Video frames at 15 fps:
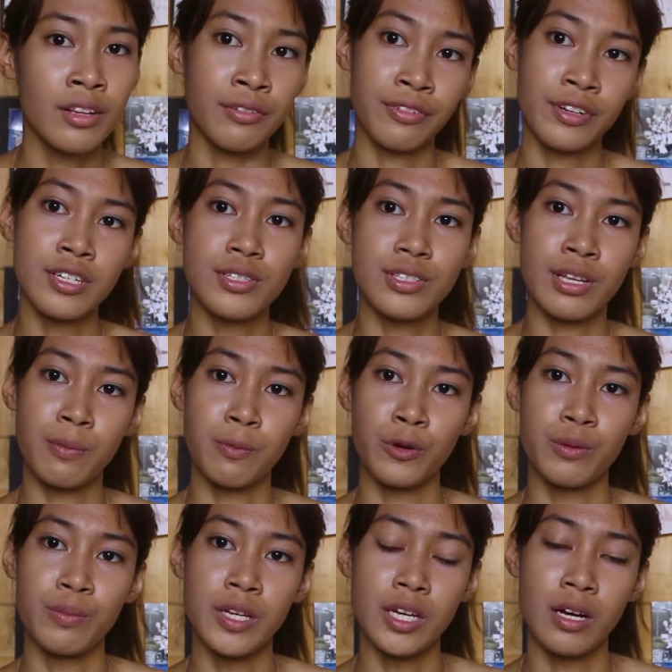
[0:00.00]
The first tip
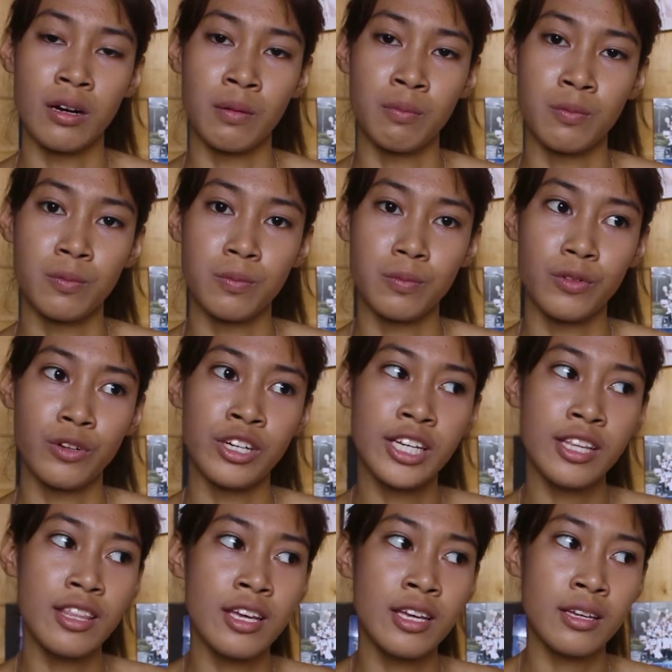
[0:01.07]
would be
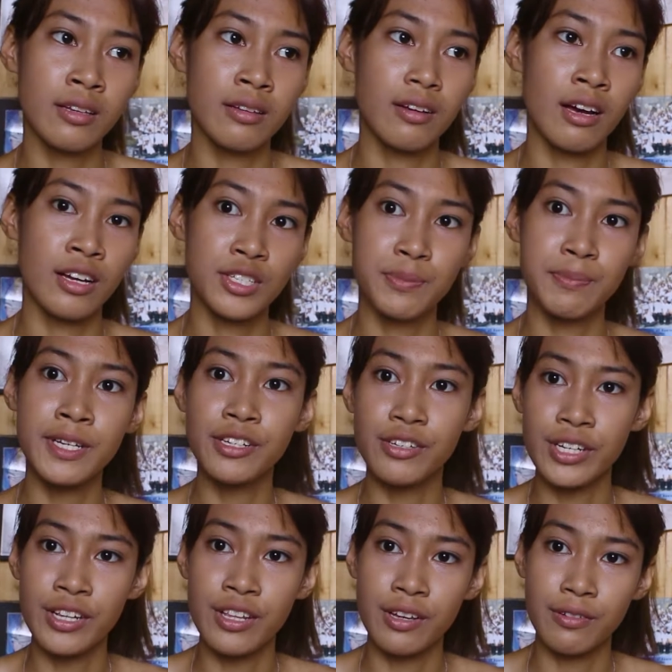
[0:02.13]

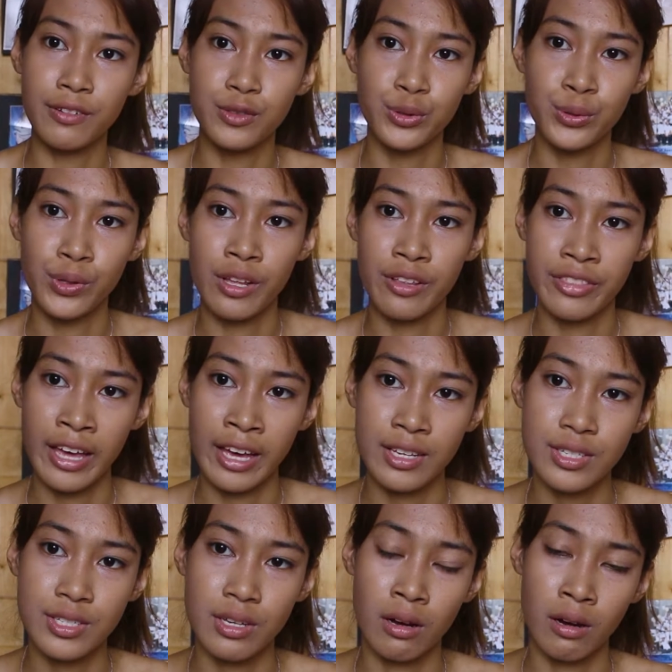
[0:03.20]
speed reading through the
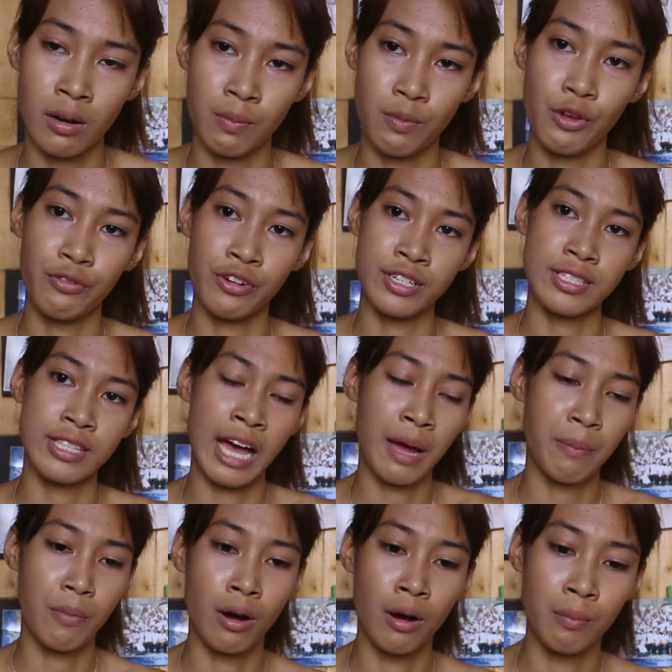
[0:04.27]
text the first
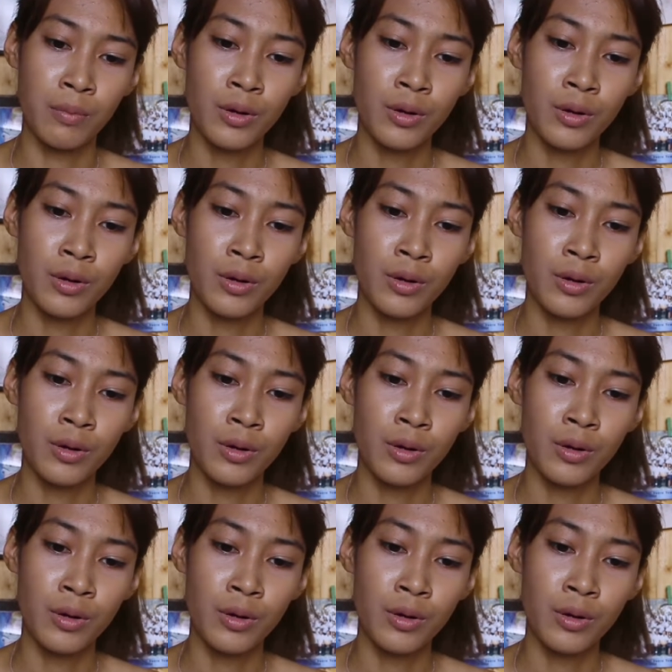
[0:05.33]
time.